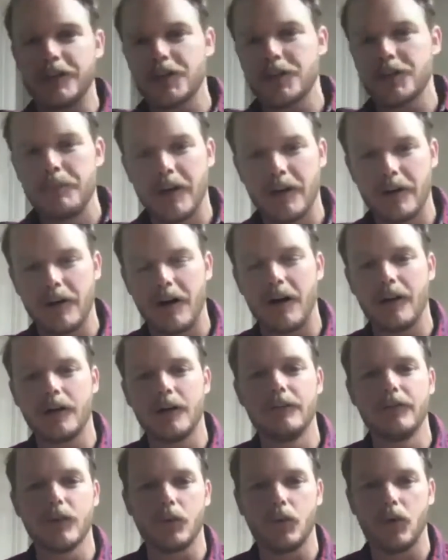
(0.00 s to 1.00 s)
smeared all over
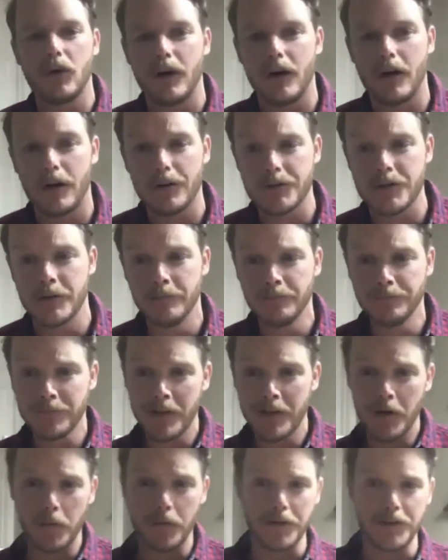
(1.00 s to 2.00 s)
the walls.
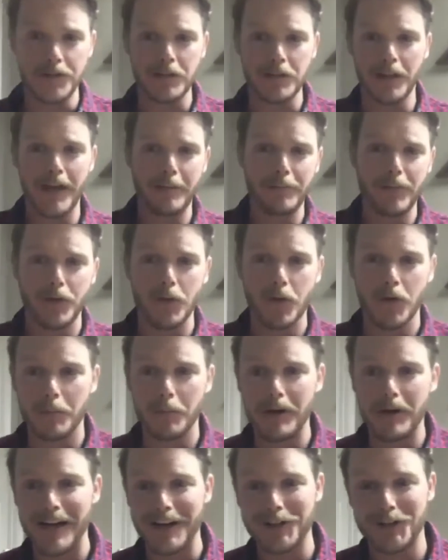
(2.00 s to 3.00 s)
We slam the door back,